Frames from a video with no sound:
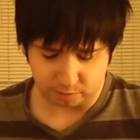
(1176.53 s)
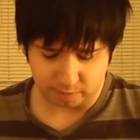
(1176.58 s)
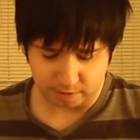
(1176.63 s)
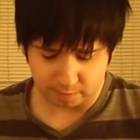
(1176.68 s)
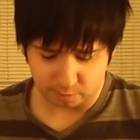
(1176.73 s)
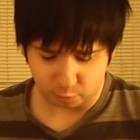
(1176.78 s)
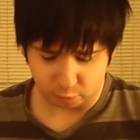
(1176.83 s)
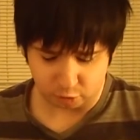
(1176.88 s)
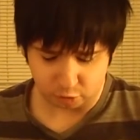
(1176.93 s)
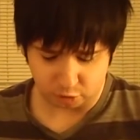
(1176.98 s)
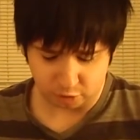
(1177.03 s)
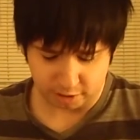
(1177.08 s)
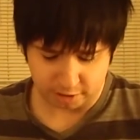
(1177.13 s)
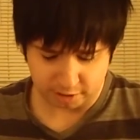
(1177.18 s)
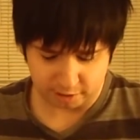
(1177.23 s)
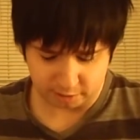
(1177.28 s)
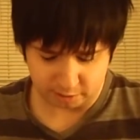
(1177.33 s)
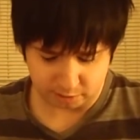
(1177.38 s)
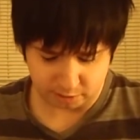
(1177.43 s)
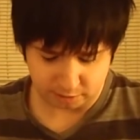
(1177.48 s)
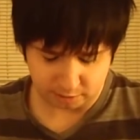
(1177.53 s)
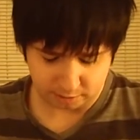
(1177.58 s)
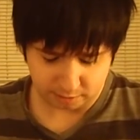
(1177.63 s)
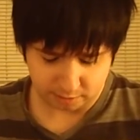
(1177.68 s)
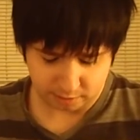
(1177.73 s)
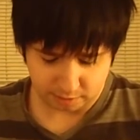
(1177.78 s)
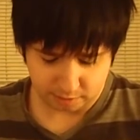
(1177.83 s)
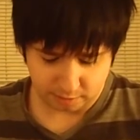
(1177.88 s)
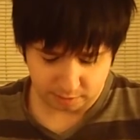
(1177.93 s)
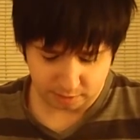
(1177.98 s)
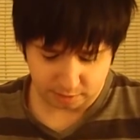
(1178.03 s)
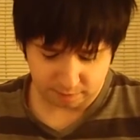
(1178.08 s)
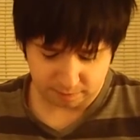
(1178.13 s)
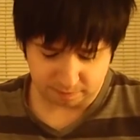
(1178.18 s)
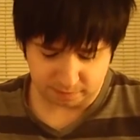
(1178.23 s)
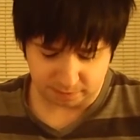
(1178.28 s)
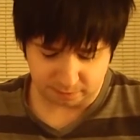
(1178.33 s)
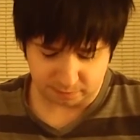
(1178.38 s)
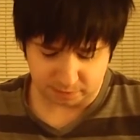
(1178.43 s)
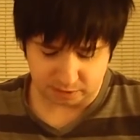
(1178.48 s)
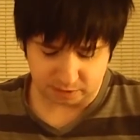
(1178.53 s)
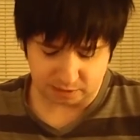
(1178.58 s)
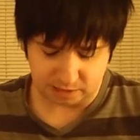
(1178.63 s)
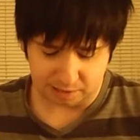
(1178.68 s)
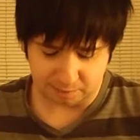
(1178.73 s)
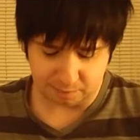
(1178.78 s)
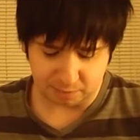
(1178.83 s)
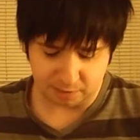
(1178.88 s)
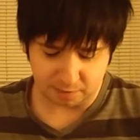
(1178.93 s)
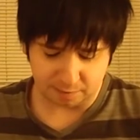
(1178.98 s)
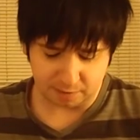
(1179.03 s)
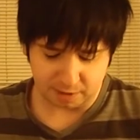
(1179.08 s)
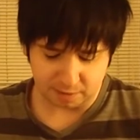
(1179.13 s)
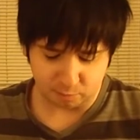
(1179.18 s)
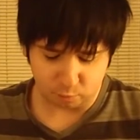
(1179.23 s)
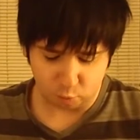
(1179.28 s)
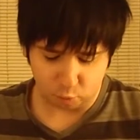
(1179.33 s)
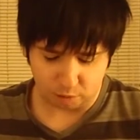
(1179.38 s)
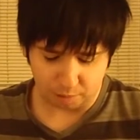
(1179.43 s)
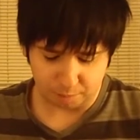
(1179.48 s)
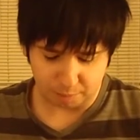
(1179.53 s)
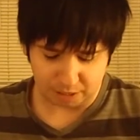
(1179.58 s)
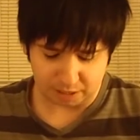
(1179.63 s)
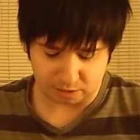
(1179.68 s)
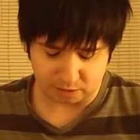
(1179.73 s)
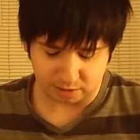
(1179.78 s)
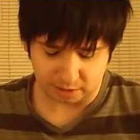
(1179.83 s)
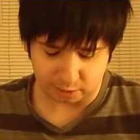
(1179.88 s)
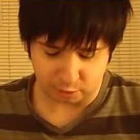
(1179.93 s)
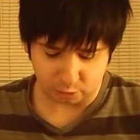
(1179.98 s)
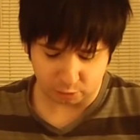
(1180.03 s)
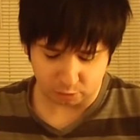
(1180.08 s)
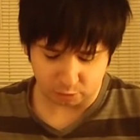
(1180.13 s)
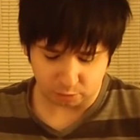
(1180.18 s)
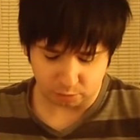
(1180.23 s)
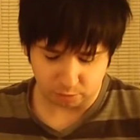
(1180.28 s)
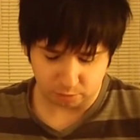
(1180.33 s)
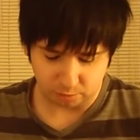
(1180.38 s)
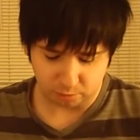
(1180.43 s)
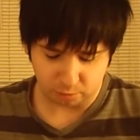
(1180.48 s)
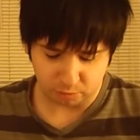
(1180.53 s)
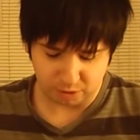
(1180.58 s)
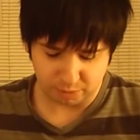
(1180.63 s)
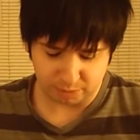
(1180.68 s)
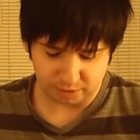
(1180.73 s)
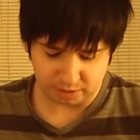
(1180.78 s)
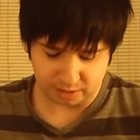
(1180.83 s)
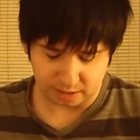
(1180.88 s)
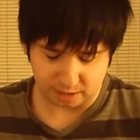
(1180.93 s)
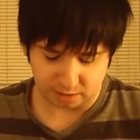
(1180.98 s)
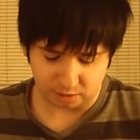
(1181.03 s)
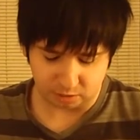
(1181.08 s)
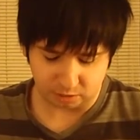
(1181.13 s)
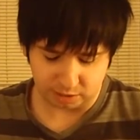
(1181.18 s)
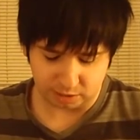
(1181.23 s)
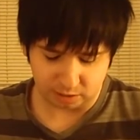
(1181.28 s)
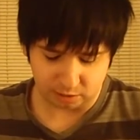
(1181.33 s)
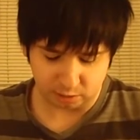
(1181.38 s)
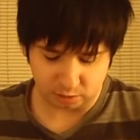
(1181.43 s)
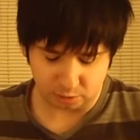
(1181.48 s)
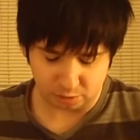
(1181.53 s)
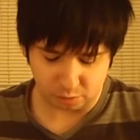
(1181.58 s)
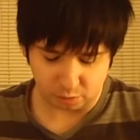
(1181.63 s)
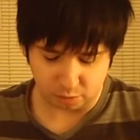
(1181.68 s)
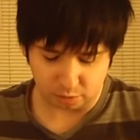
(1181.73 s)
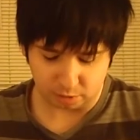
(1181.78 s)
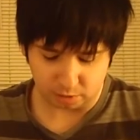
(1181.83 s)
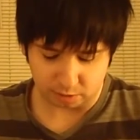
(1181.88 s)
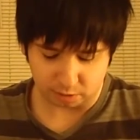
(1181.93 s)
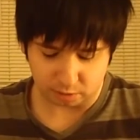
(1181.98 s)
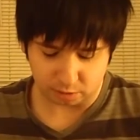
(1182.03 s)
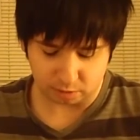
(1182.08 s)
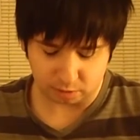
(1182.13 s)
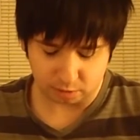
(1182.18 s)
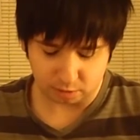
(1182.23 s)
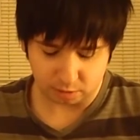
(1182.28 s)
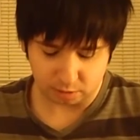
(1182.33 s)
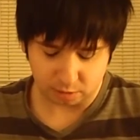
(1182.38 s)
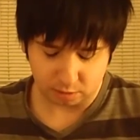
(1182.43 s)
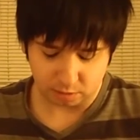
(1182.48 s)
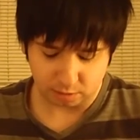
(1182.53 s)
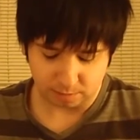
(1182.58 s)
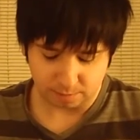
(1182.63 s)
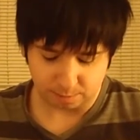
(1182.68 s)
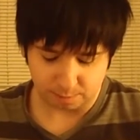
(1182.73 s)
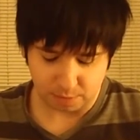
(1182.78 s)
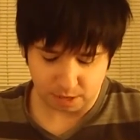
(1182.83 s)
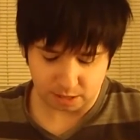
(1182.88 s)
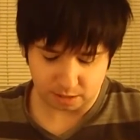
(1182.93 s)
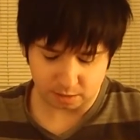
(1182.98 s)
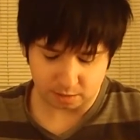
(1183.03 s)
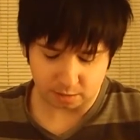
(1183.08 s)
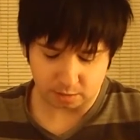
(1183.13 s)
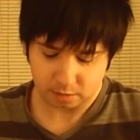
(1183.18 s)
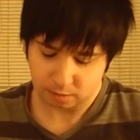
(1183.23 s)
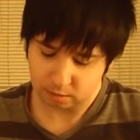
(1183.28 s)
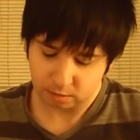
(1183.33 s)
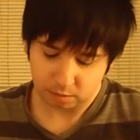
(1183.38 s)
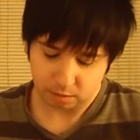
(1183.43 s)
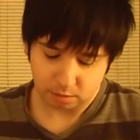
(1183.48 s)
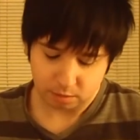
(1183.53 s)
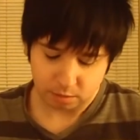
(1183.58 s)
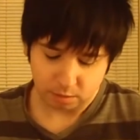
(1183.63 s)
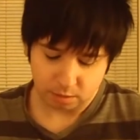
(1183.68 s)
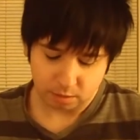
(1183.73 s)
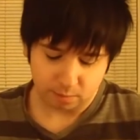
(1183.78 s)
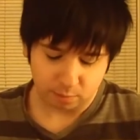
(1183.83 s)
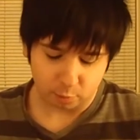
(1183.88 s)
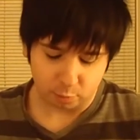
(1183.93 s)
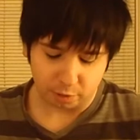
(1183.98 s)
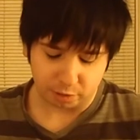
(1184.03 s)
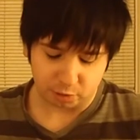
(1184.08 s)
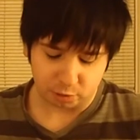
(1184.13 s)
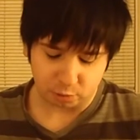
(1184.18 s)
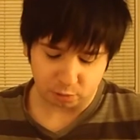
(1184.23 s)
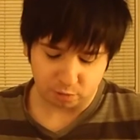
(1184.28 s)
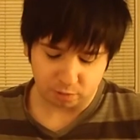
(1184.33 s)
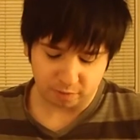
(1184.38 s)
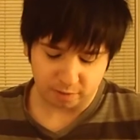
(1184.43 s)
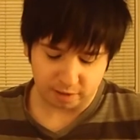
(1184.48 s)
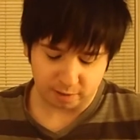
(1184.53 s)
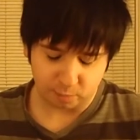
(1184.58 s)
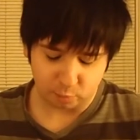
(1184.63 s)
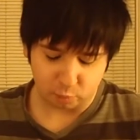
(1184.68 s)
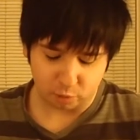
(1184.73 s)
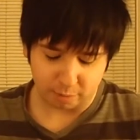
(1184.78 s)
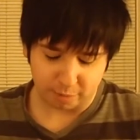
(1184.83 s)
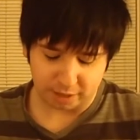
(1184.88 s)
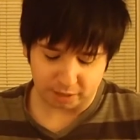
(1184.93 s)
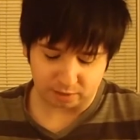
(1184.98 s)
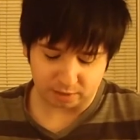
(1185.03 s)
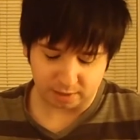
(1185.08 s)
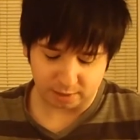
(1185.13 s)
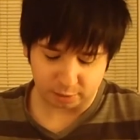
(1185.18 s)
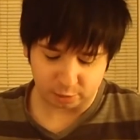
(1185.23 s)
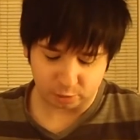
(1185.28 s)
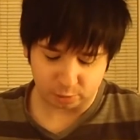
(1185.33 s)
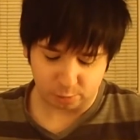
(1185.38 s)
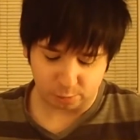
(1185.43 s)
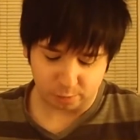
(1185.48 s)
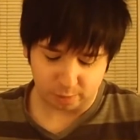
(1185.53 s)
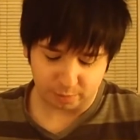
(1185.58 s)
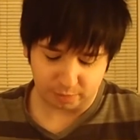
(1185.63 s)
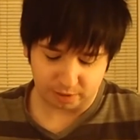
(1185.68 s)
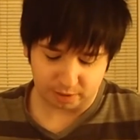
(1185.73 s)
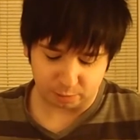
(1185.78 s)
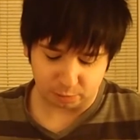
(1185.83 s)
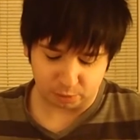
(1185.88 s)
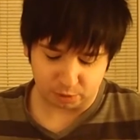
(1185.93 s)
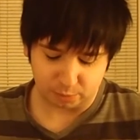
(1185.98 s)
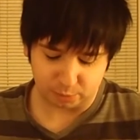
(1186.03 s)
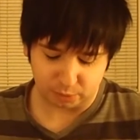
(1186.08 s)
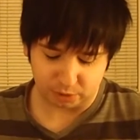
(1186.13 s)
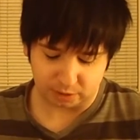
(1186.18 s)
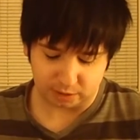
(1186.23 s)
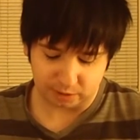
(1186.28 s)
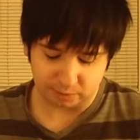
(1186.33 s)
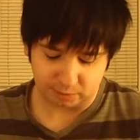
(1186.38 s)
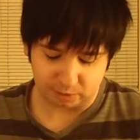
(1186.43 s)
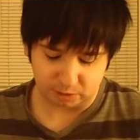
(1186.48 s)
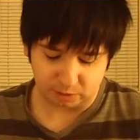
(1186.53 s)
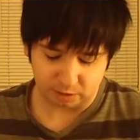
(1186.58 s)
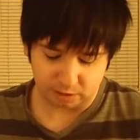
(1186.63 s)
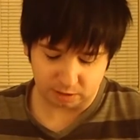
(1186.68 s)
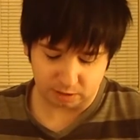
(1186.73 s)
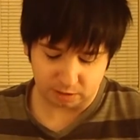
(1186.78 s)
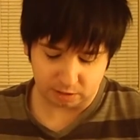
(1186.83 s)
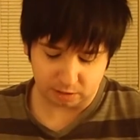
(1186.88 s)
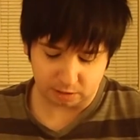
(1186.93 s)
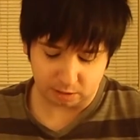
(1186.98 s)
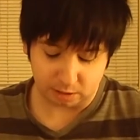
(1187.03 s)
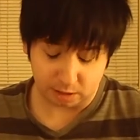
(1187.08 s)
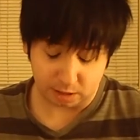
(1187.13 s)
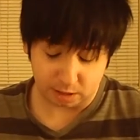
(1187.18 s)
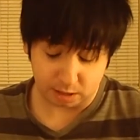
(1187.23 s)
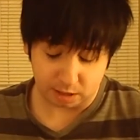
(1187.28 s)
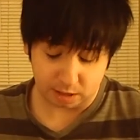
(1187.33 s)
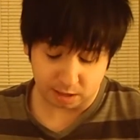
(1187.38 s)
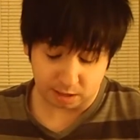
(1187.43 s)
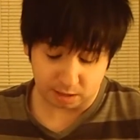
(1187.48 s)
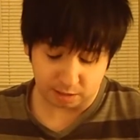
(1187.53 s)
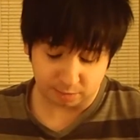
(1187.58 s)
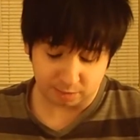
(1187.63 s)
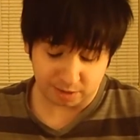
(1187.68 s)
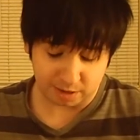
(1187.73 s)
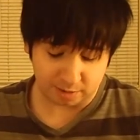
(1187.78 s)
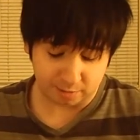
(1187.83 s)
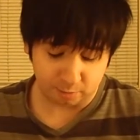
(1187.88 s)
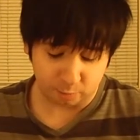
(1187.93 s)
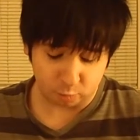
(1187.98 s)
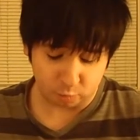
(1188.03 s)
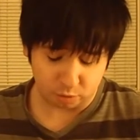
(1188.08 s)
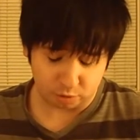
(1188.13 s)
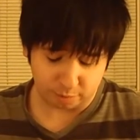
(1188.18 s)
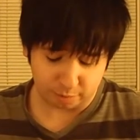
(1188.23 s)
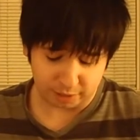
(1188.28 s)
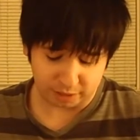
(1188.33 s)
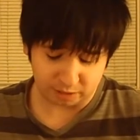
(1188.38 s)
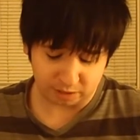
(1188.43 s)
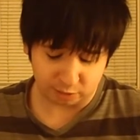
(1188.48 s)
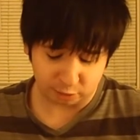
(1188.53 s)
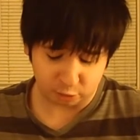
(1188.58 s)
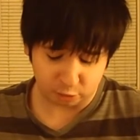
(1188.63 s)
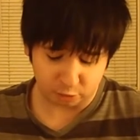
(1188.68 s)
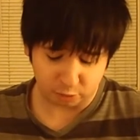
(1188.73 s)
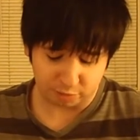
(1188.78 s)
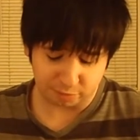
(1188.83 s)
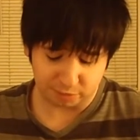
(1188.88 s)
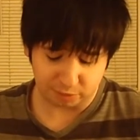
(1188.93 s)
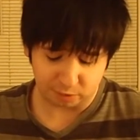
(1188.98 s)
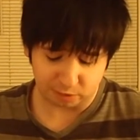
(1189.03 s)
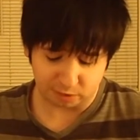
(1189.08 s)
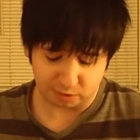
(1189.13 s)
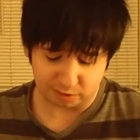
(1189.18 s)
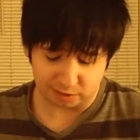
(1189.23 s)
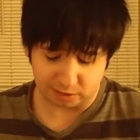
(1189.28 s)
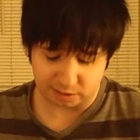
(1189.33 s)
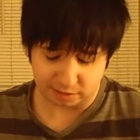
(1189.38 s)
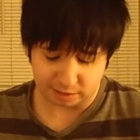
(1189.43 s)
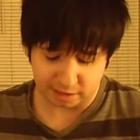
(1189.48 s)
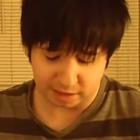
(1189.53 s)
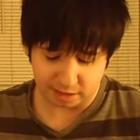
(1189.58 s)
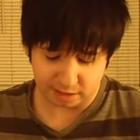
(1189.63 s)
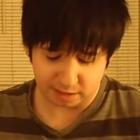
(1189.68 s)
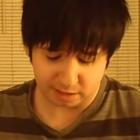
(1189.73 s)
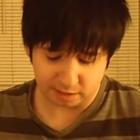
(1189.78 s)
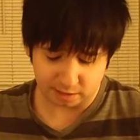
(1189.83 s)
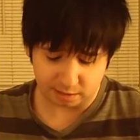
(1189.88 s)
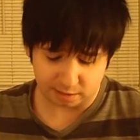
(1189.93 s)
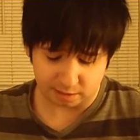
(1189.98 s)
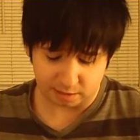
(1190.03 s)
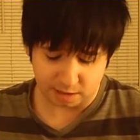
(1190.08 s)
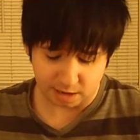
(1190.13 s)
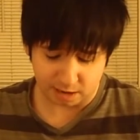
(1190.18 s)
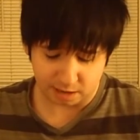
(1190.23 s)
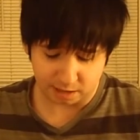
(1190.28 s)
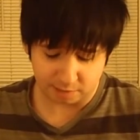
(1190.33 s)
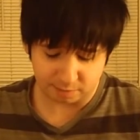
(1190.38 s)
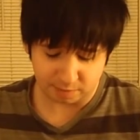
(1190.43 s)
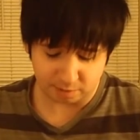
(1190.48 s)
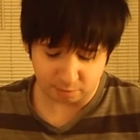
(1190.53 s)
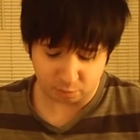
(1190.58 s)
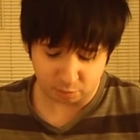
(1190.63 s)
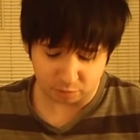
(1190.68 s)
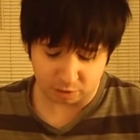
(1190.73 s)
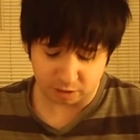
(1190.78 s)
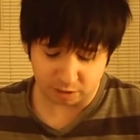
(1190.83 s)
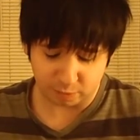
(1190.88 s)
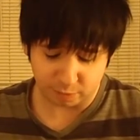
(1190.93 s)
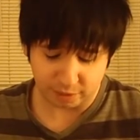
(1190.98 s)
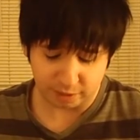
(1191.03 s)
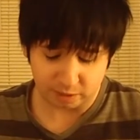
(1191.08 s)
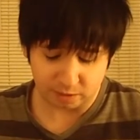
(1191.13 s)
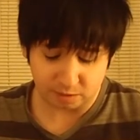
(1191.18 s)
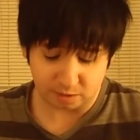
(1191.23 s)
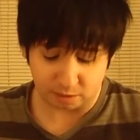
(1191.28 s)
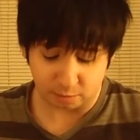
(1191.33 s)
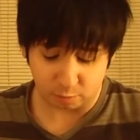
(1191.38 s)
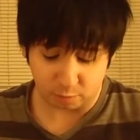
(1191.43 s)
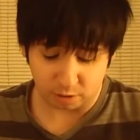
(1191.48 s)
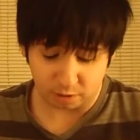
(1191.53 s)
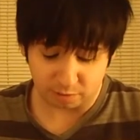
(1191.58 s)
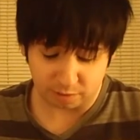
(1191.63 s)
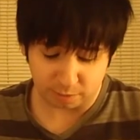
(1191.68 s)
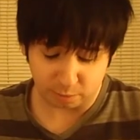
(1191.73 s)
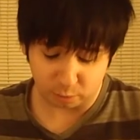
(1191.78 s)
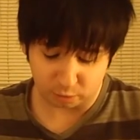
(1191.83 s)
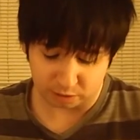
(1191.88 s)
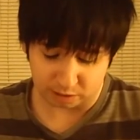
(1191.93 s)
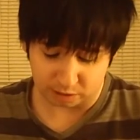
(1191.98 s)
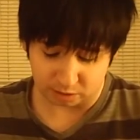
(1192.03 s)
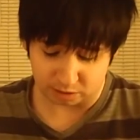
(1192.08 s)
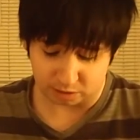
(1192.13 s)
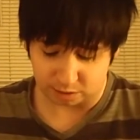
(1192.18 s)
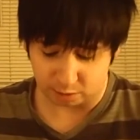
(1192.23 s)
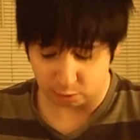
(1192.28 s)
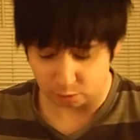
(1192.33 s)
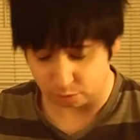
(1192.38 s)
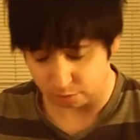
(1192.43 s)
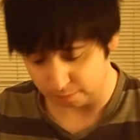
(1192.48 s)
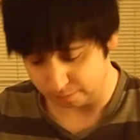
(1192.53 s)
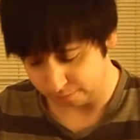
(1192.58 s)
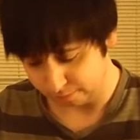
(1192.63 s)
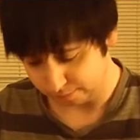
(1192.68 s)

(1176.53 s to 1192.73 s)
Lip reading: of them were straight. 57 of them were bisexual women that leaned towards men. 42 of them were bisexual women that were split evenly. 8 of them were bisexual women that leaned gay. 9 of them were lesbians, and 1 of them was asexual.